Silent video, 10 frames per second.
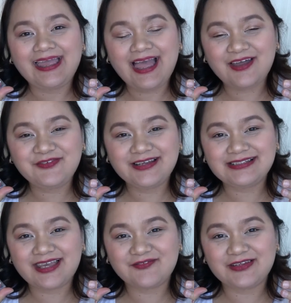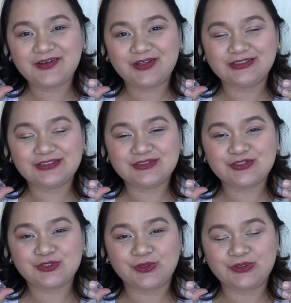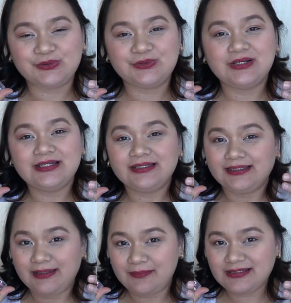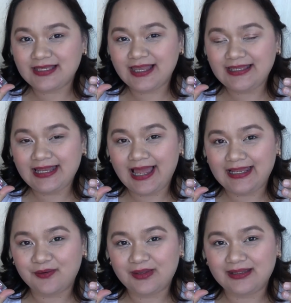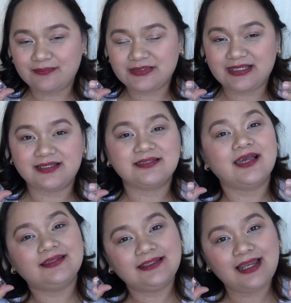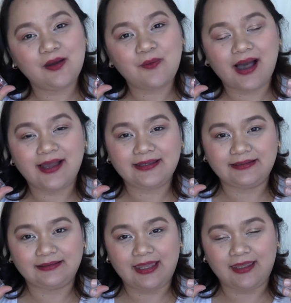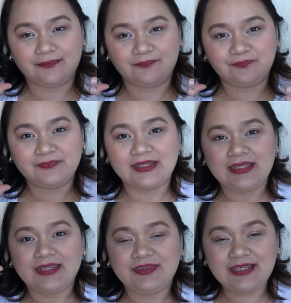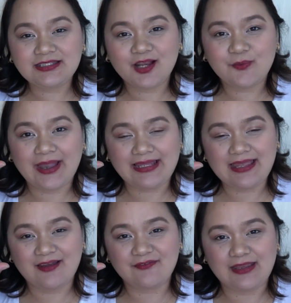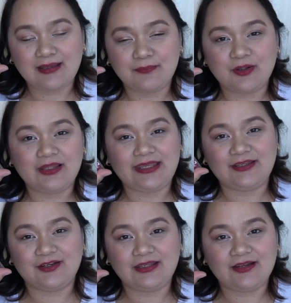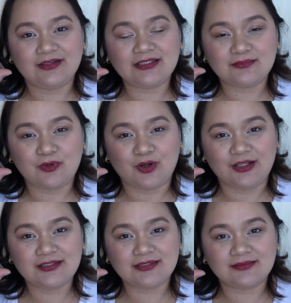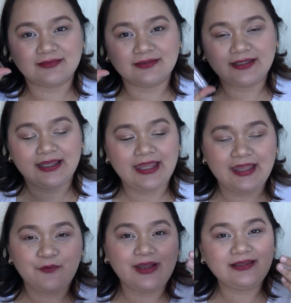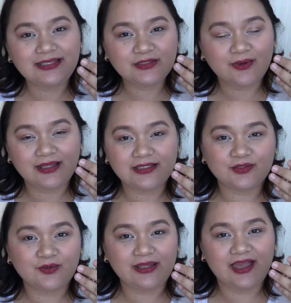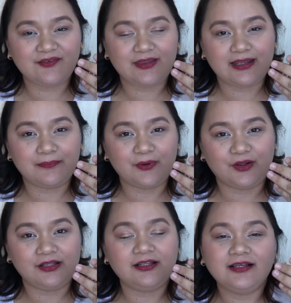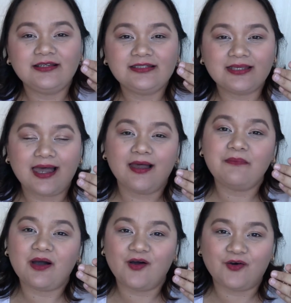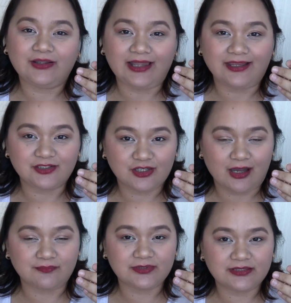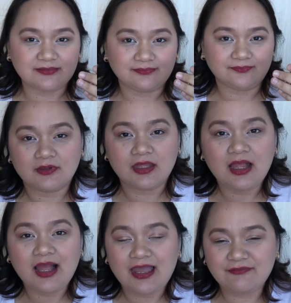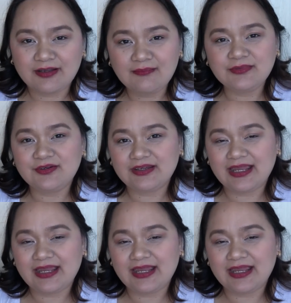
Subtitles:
I have here 7 colors to show you. 5 sa kanila liquid lipsticks, 2 hindi. These are widely available in your nearest malls, while this one is only available sa mga online shops. I've come to